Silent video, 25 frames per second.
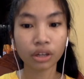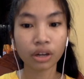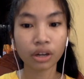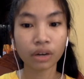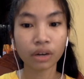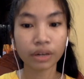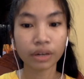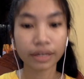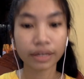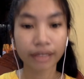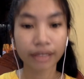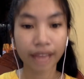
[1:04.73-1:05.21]

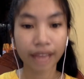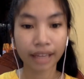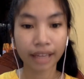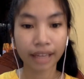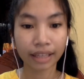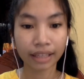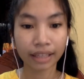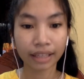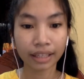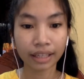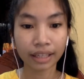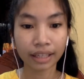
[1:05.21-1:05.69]

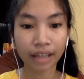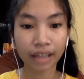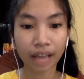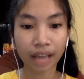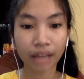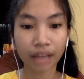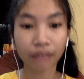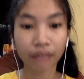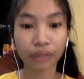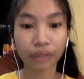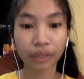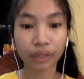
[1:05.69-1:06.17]
recycling,
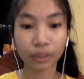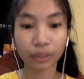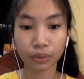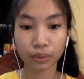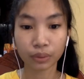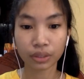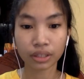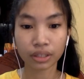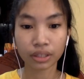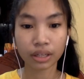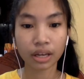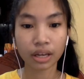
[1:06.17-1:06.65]
and
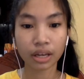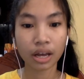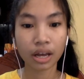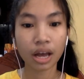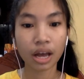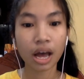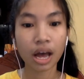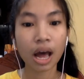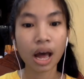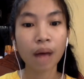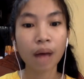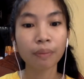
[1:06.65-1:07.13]
reuse.
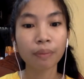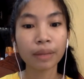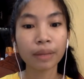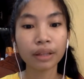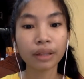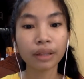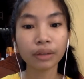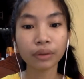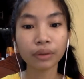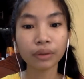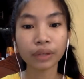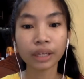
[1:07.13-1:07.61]
By
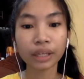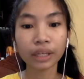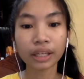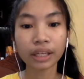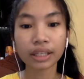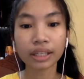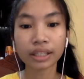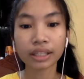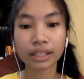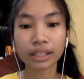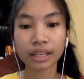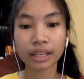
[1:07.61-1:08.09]
looking at
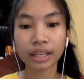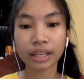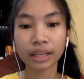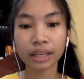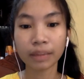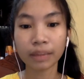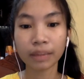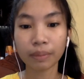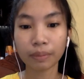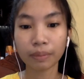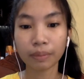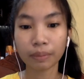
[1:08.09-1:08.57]

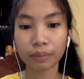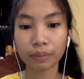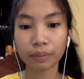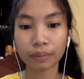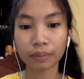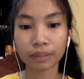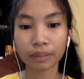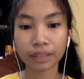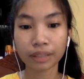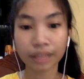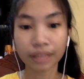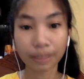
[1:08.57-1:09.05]

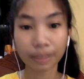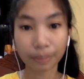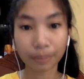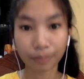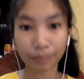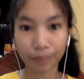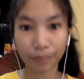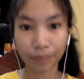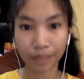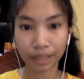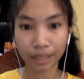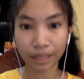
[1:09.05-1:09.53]
skip
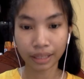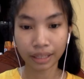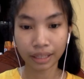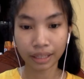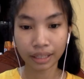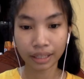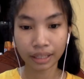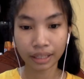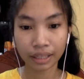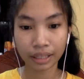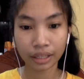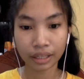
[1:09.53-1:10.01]
bin,
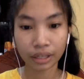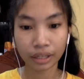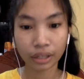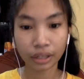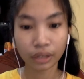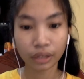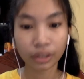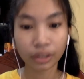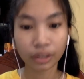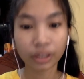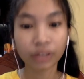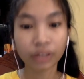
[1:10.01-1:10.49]
you
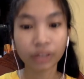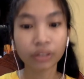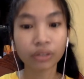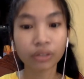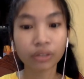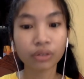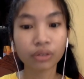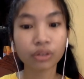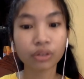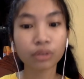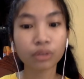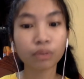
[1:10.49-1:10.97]
can
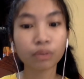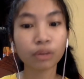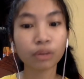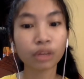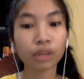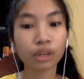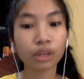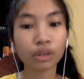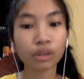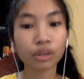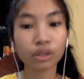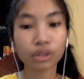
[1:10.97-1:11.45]
reduce
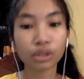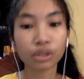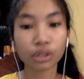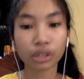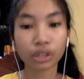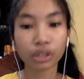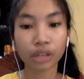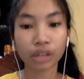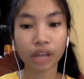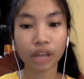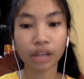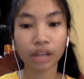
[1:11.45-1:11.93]

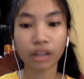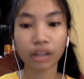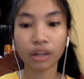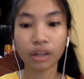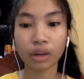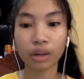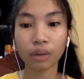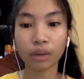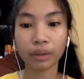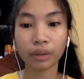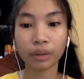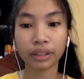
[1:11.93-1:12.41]
pollution and
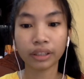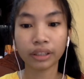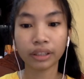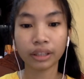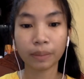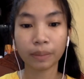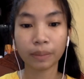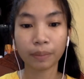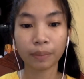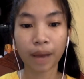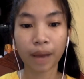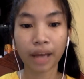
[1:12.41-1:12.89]
lower the
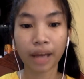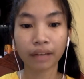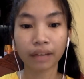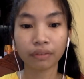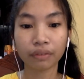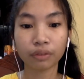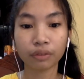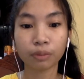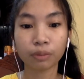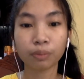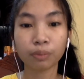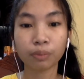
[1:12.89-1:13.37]
demand
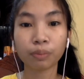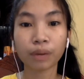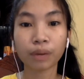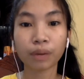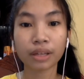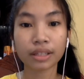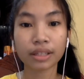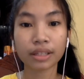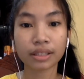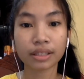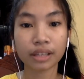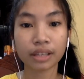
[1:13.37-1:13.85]
for
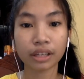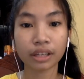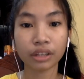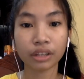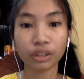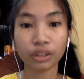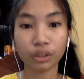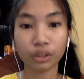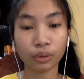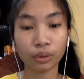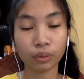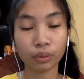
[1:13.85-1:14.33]
processing
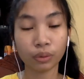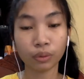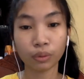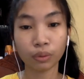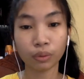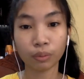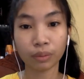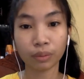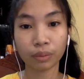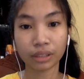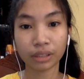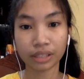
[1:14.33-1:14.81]
new
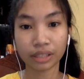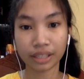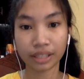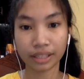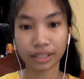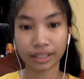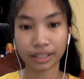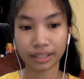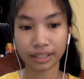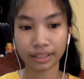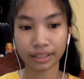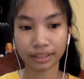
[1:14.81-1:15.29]

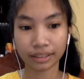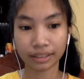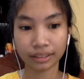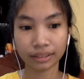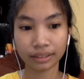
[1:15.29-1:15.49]
material.